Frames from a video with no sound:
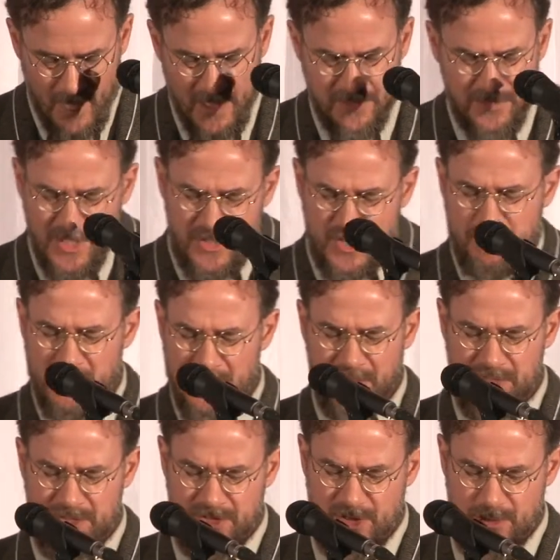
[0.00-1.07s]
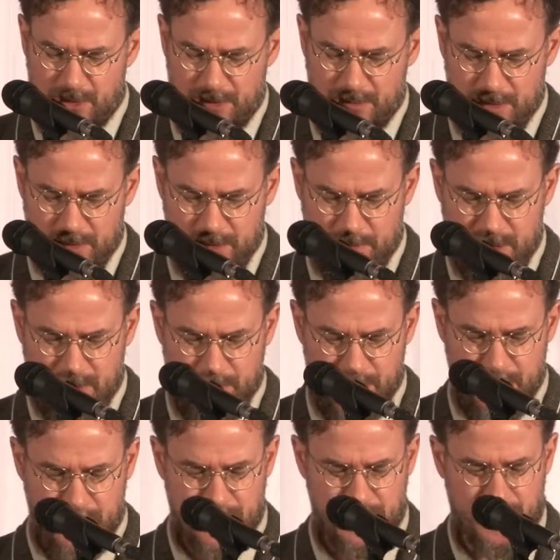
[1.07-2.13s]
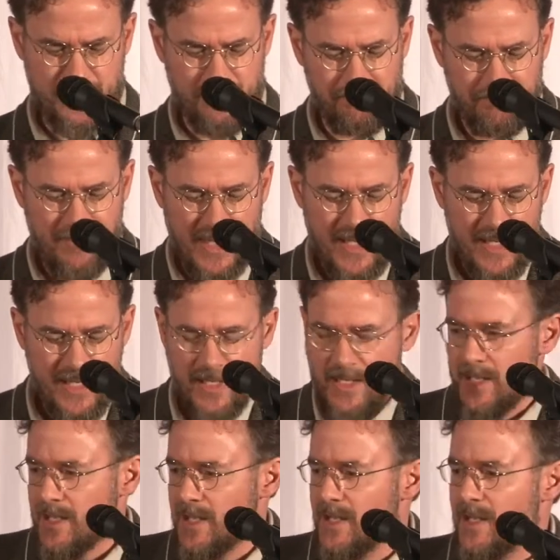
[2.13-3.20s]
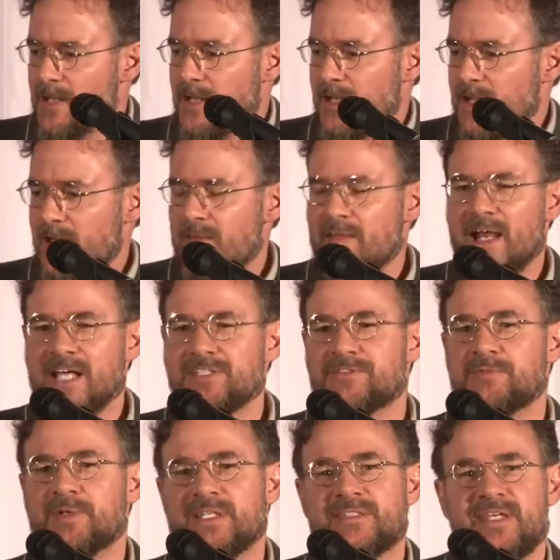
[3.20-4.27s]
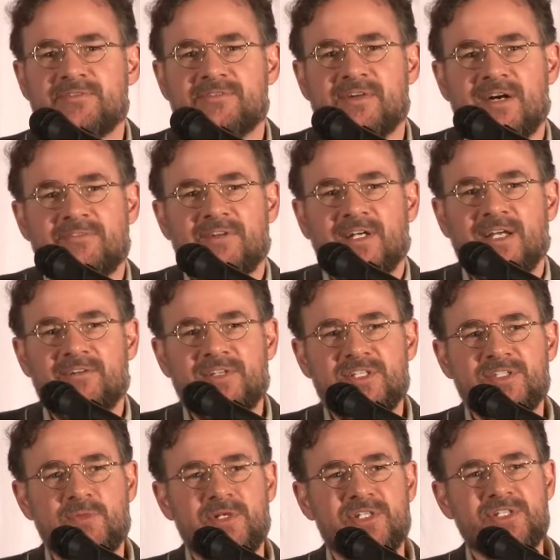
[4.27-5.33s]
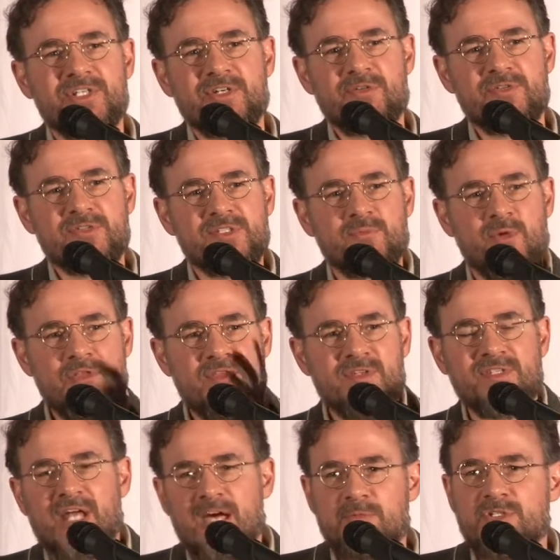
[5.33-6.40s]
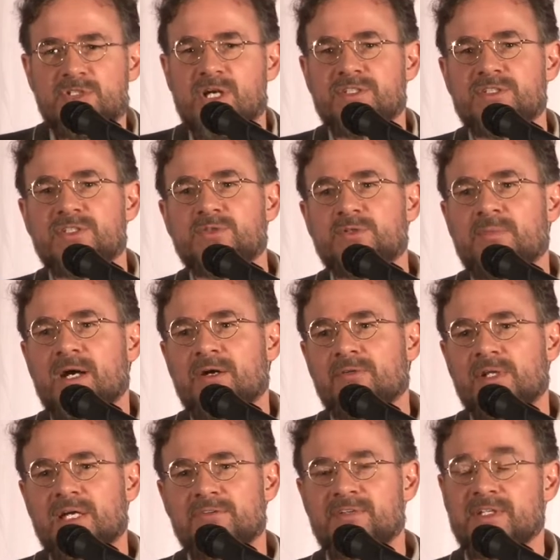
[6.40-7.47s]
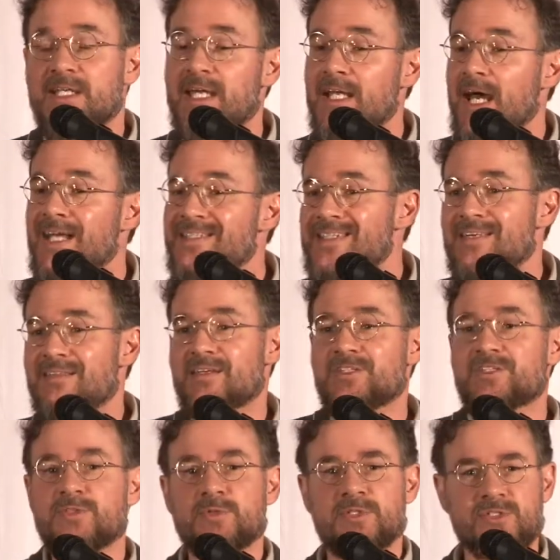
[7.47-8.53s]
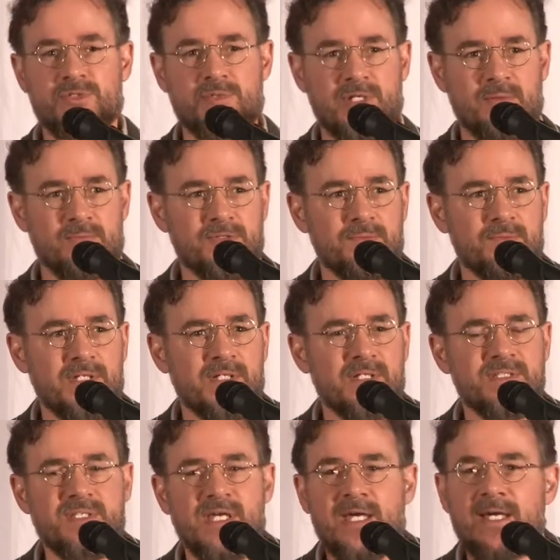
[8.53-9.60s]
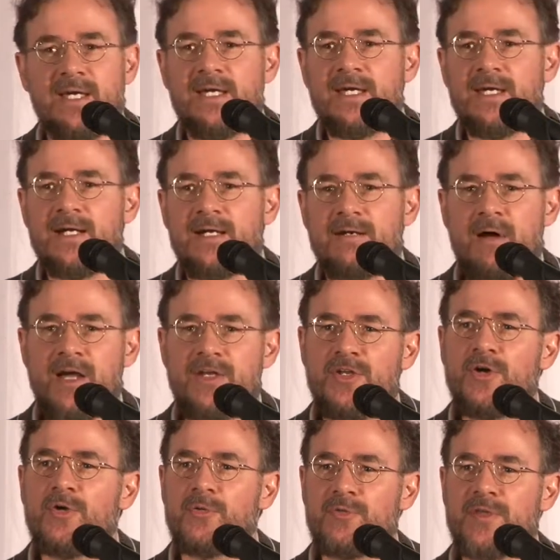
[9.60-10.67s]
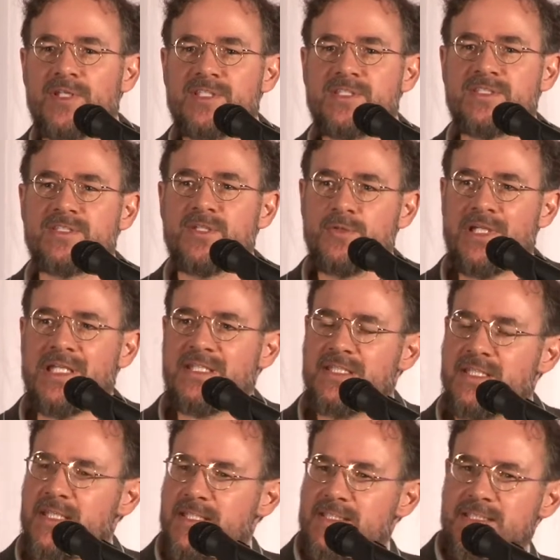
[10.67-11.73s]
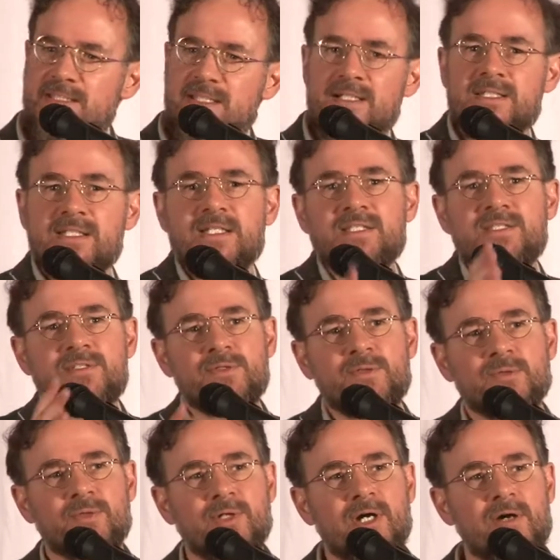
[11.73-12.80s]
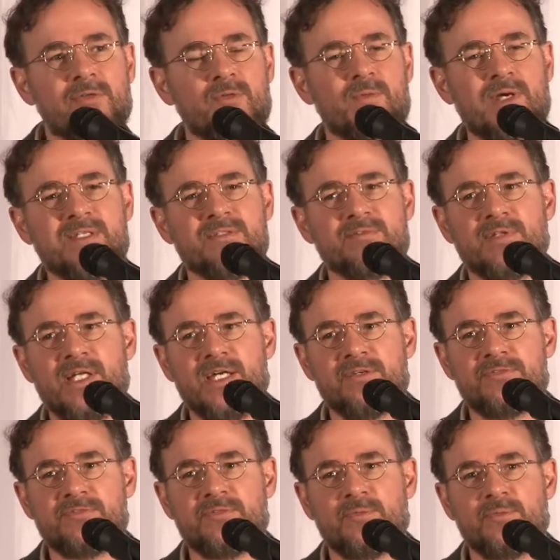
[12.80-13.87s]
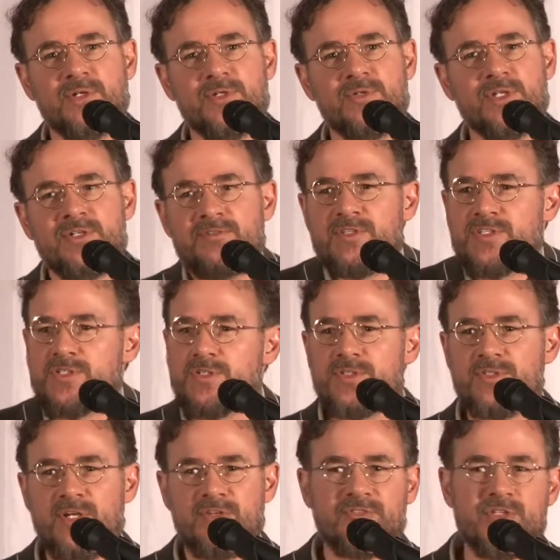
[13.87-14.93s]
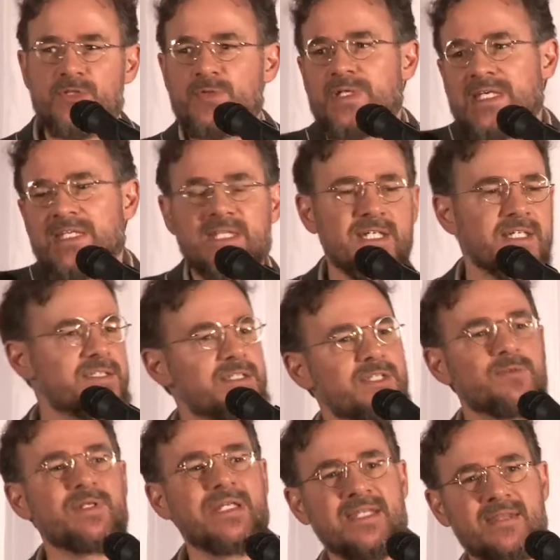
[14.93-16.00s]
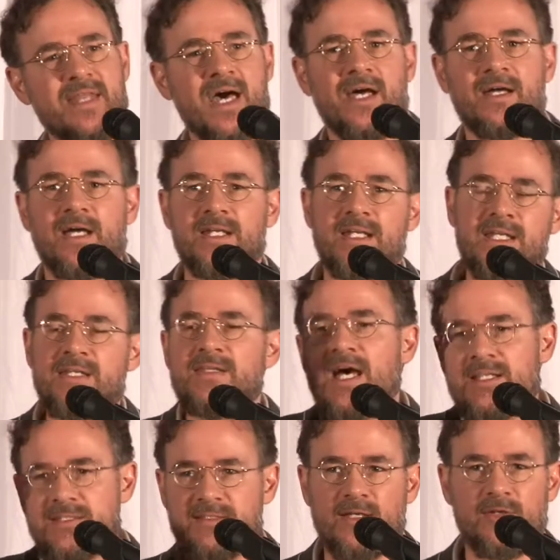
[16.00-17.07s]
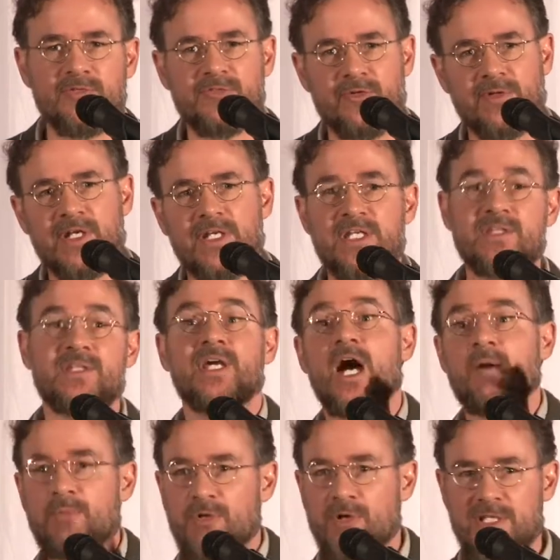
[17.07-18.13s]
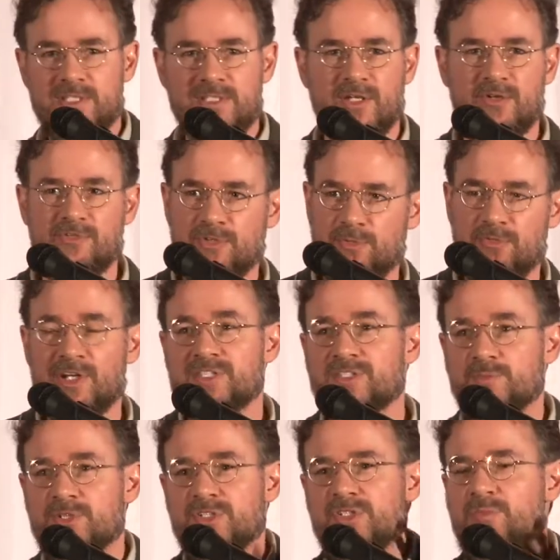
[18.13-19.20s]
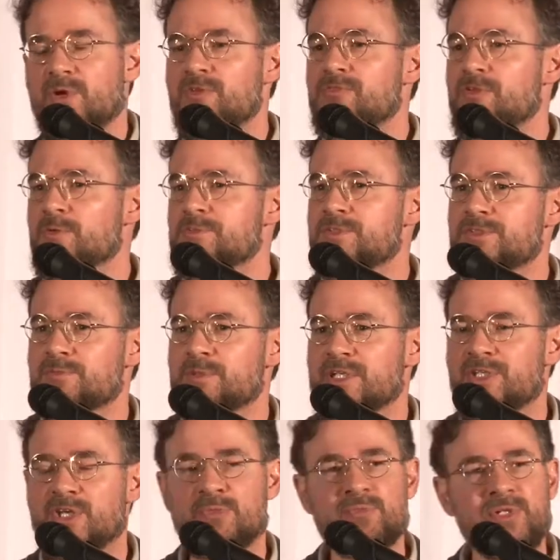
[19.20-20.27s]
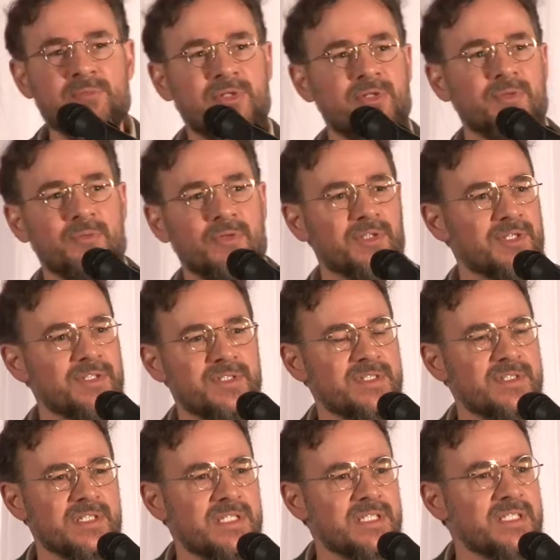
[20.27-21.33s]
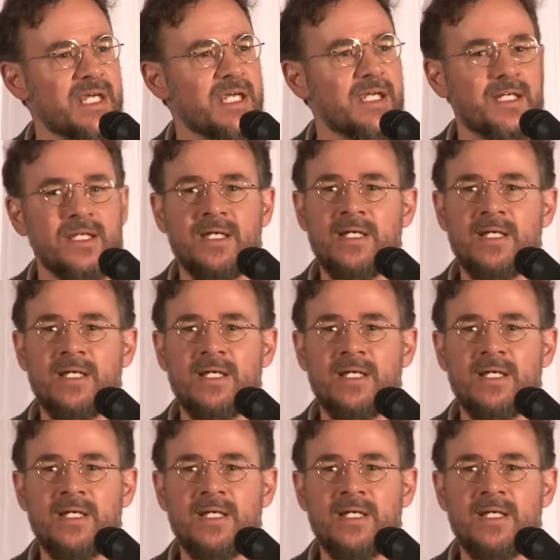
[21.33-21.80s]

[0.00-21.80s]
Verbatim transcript: not just be a consumer, to be, to be, a producer. In the last few minutes I've, I've got left, I just want to share with you some more things that I've been trying to do in my own life. And again, I take things to extremes because uh, I know that it's so easy to get sucked into other ways of life where you convince yourself that you need this, you need that, I need that cell phone, I need the upgrade cell phone. We've got so many smartphones and so many dumb people in the world, it's just insane.